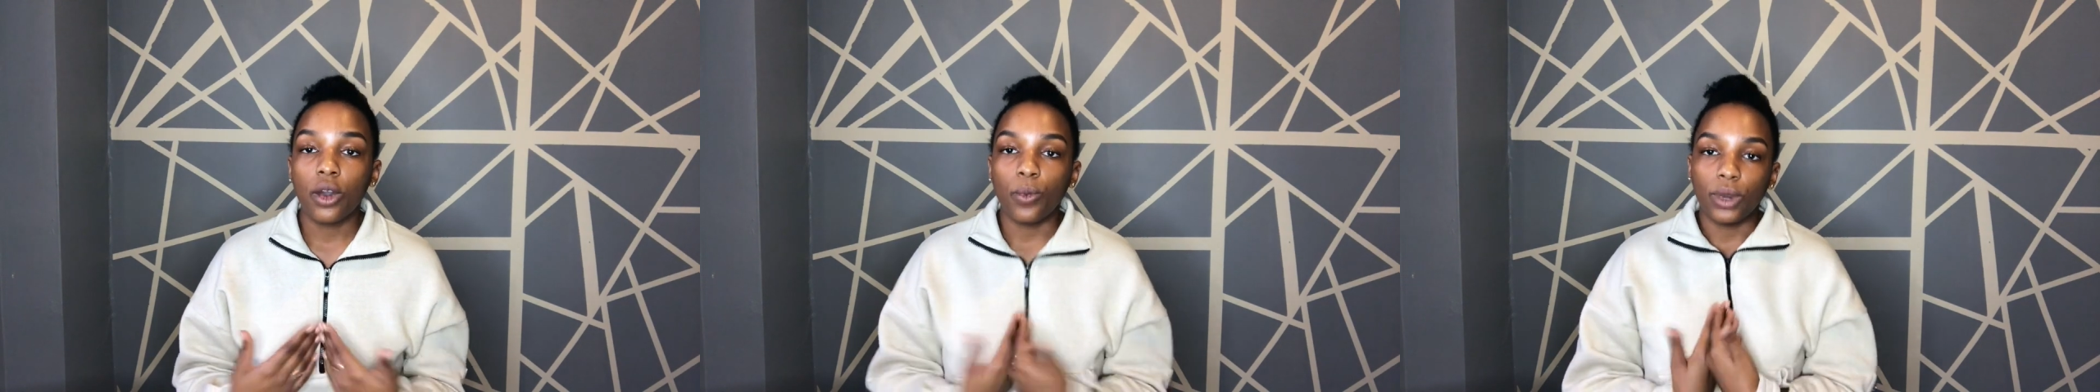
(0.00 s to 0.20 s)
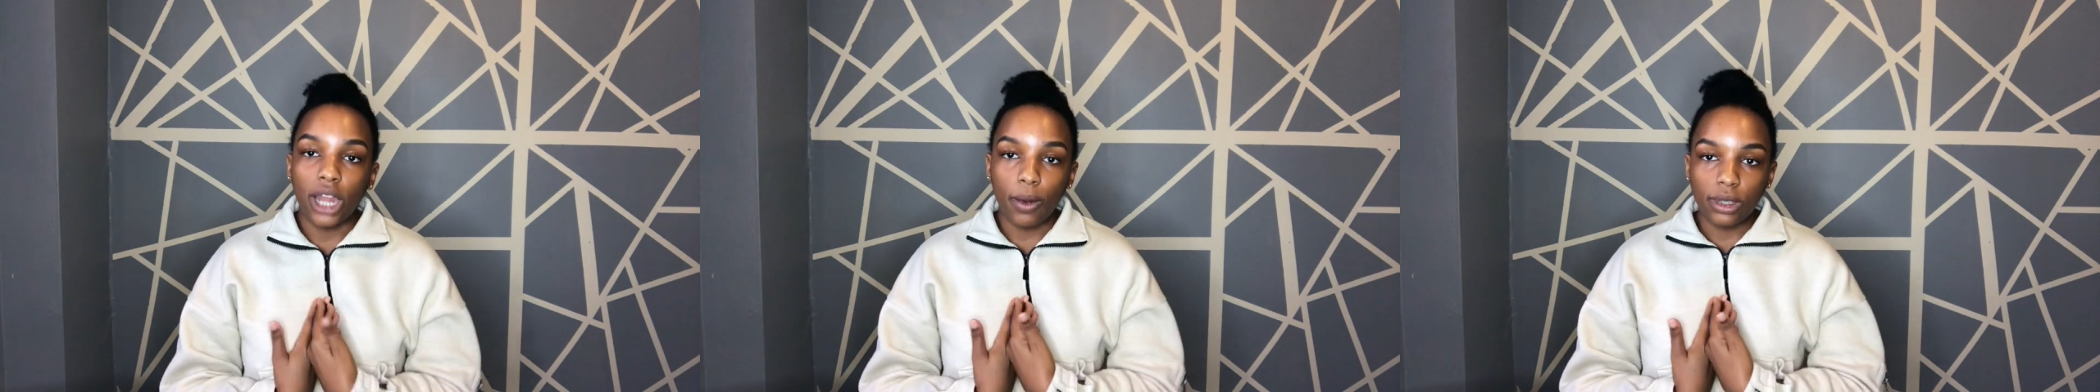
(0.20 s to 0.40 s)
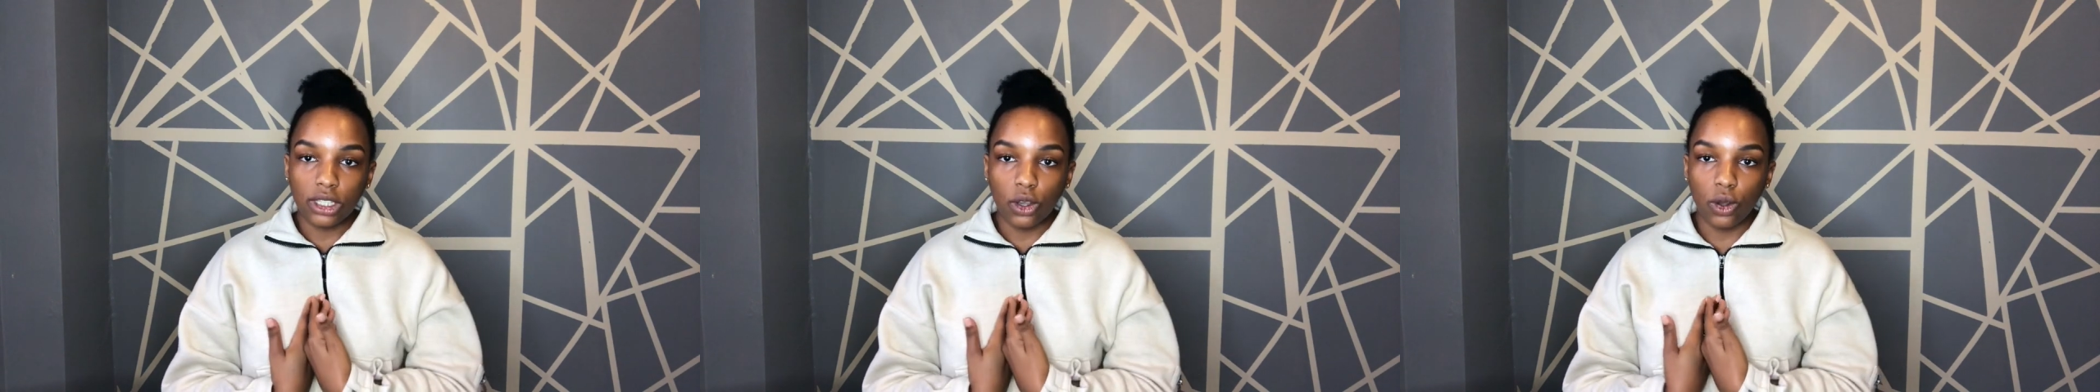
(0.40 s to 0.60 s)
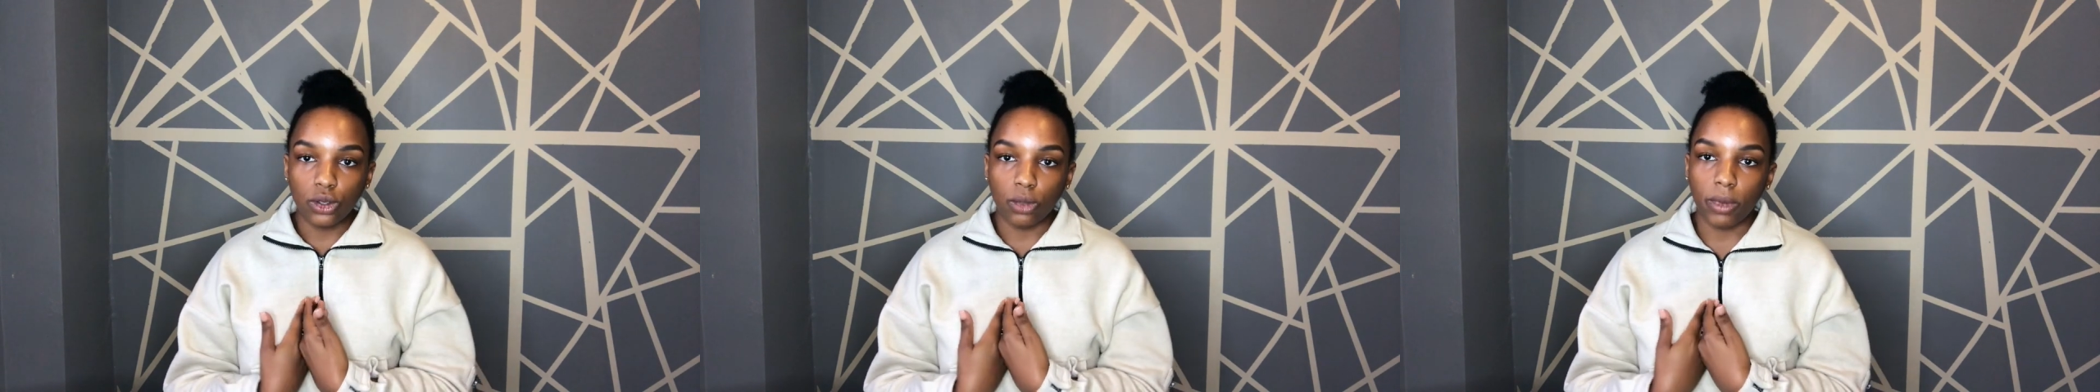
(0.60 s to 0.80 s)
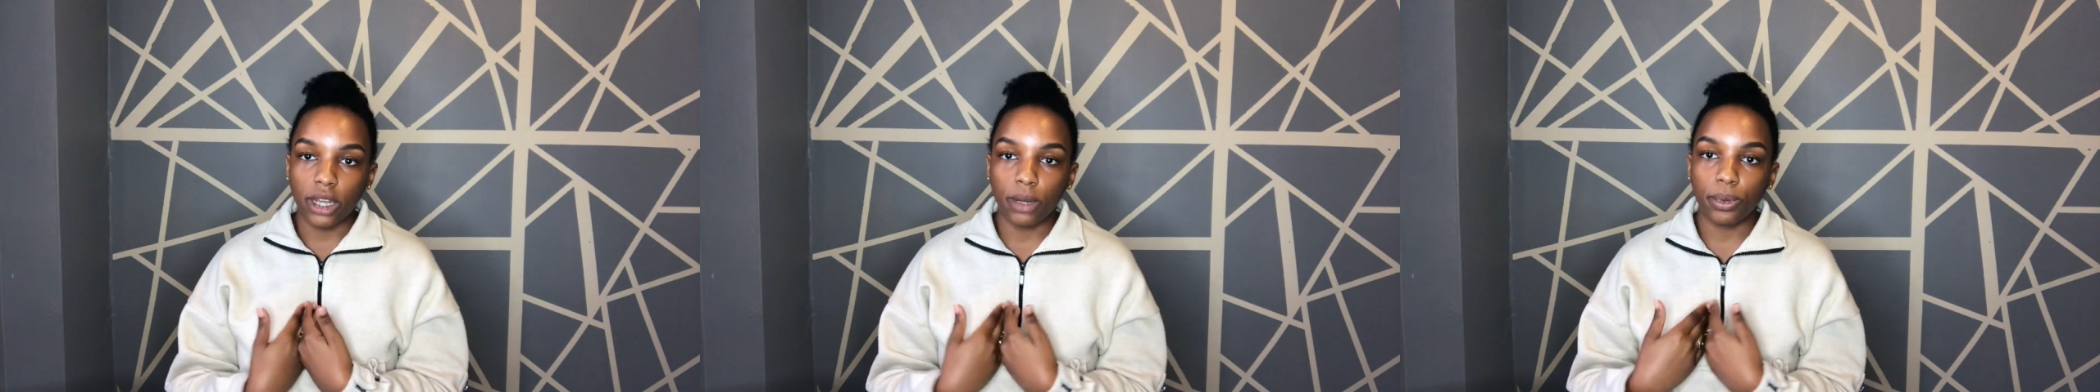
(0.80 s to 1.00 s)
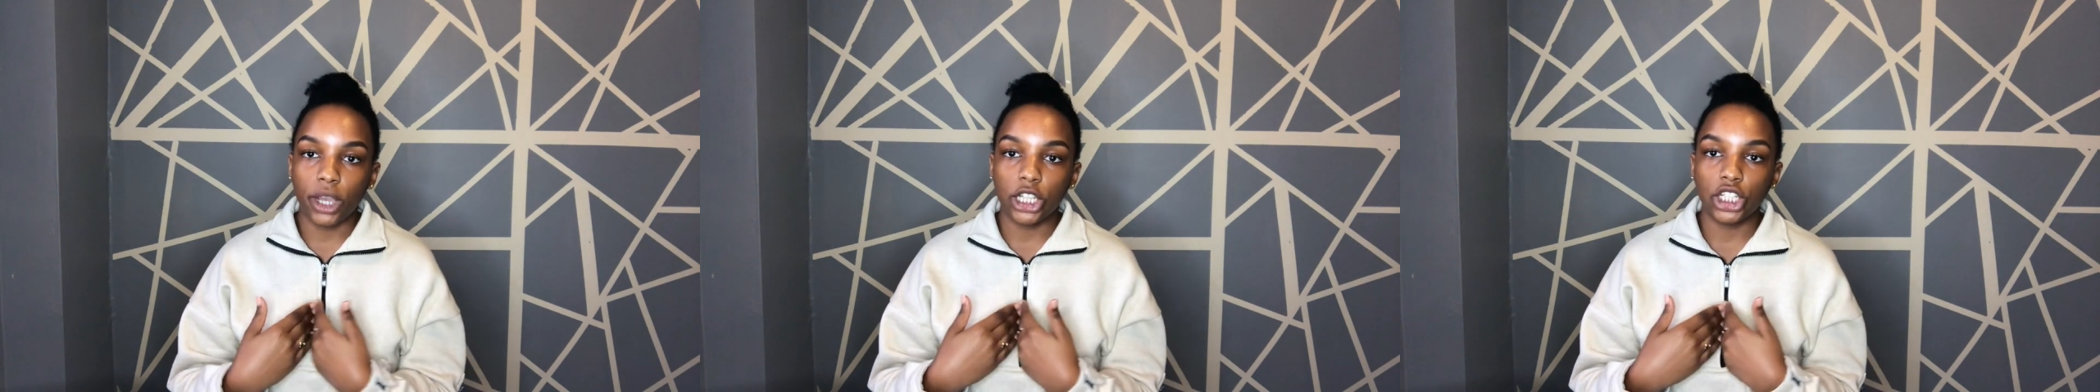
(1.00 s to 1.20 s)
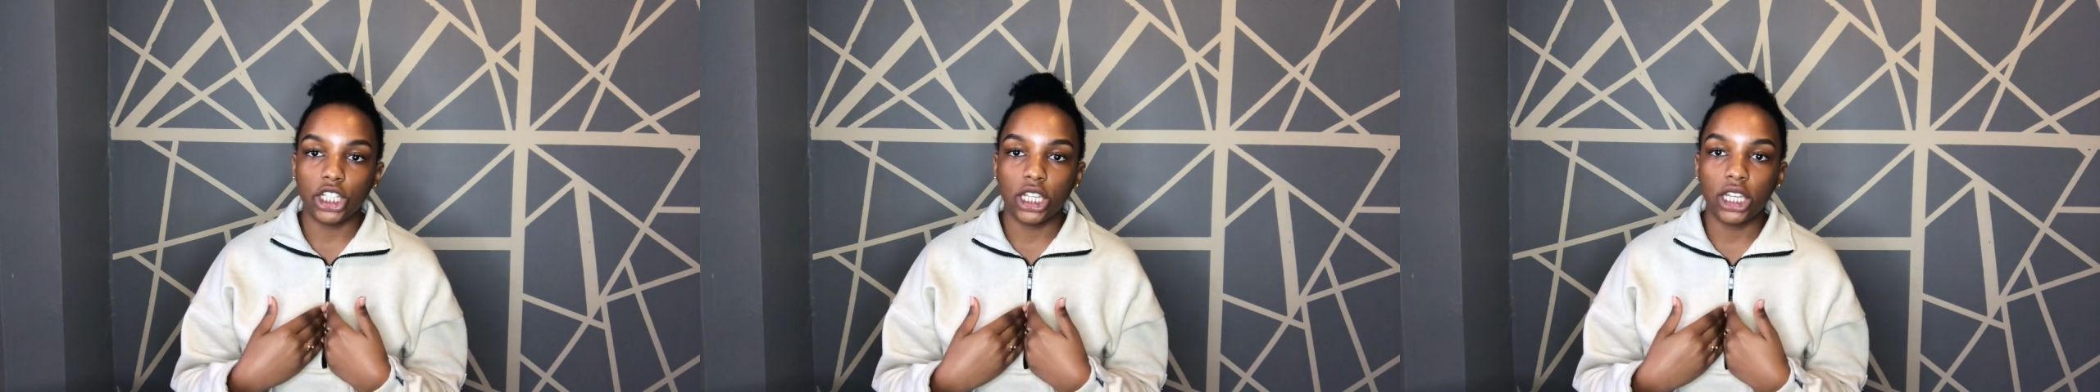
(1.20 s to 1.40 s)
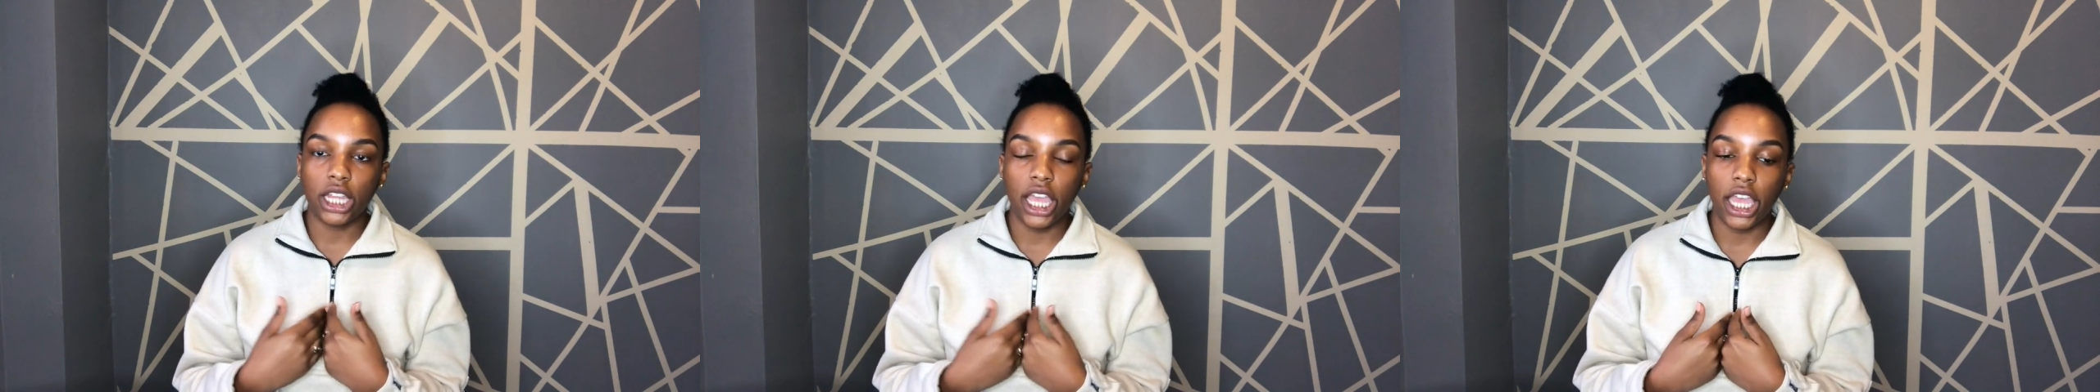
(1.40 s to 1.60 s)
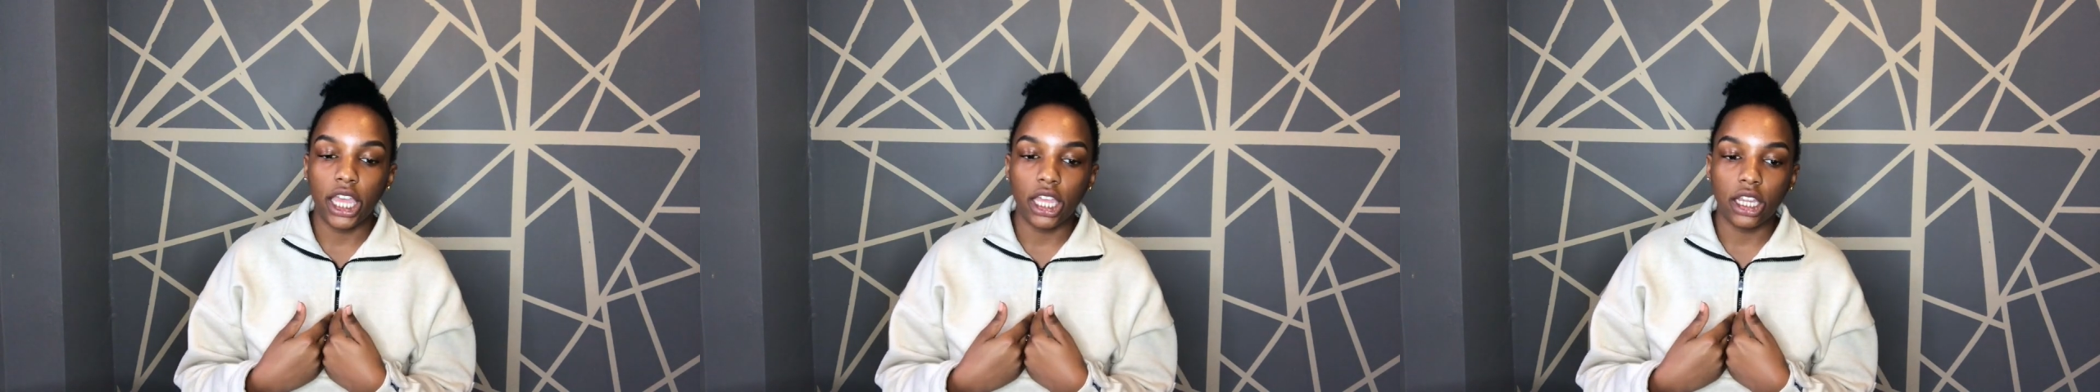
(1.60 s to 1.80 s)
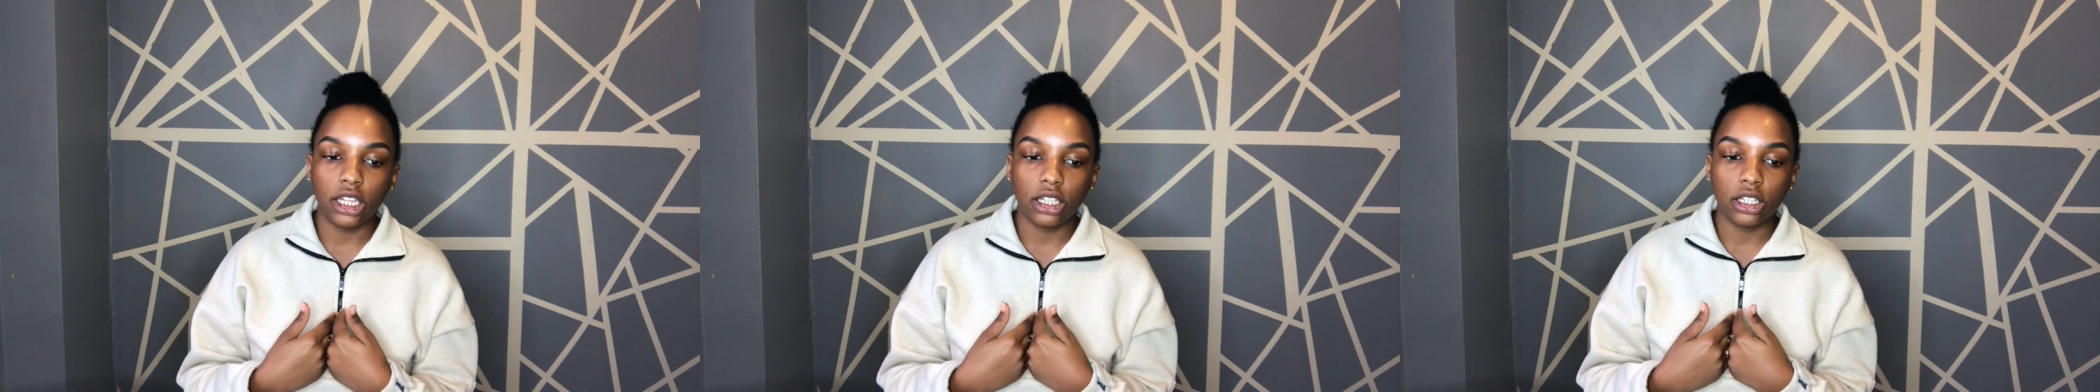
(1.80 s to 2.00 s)
When I was going through my depression
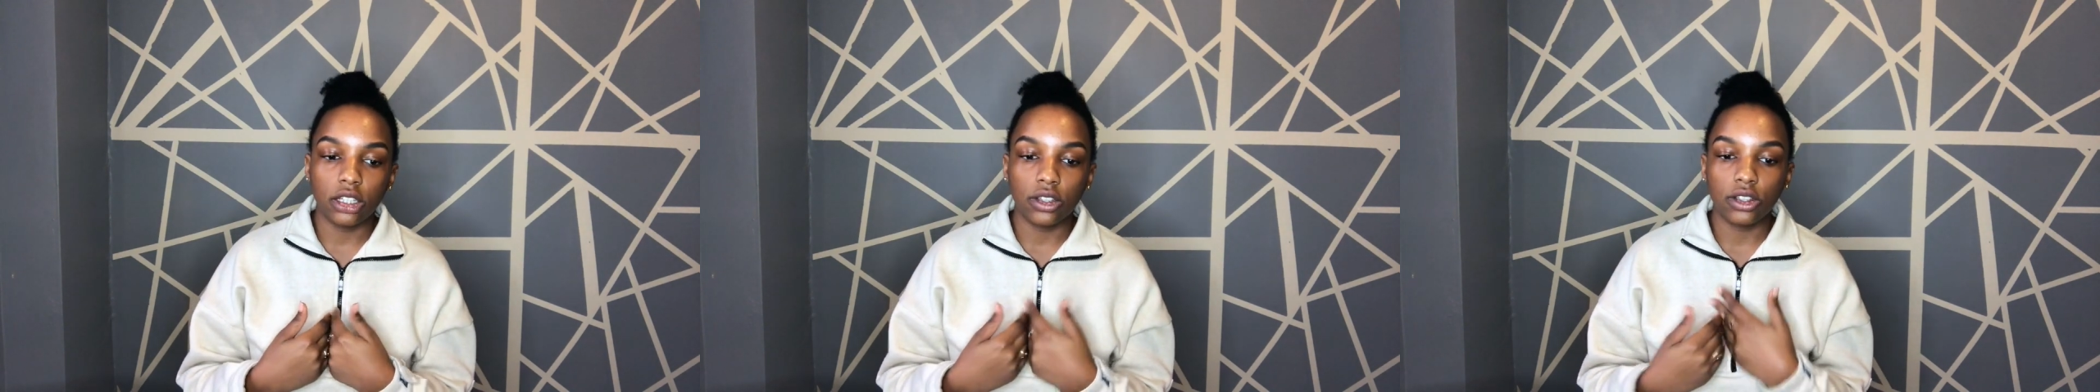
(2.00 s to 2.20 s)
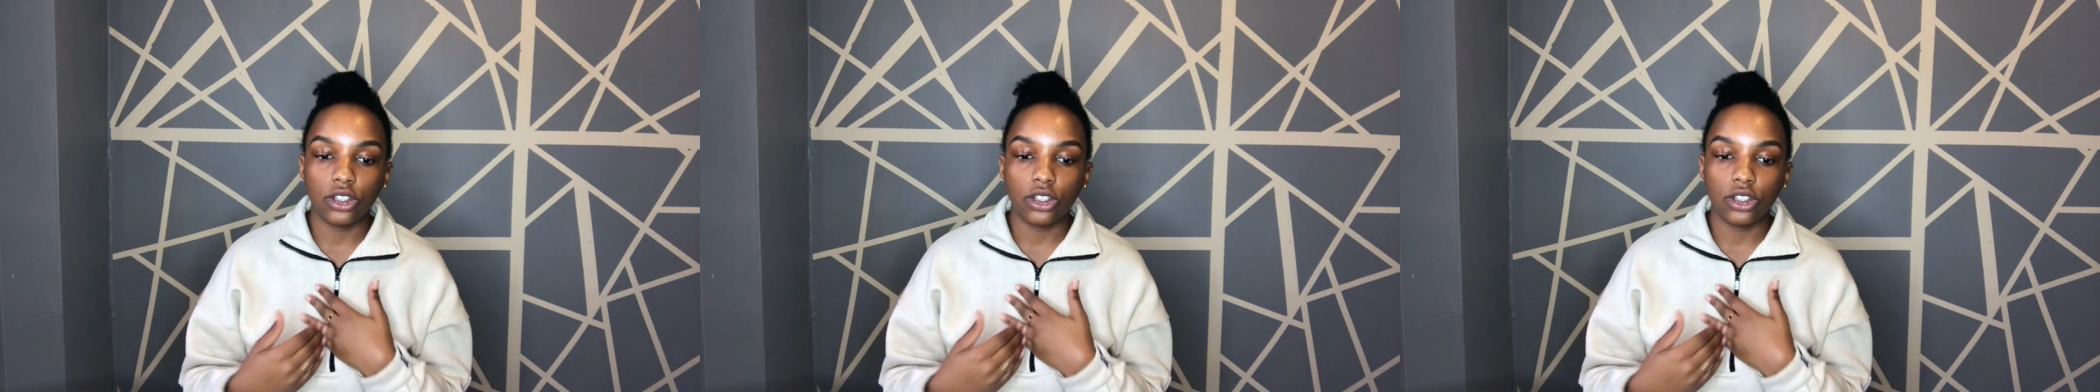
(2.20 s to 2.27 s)
and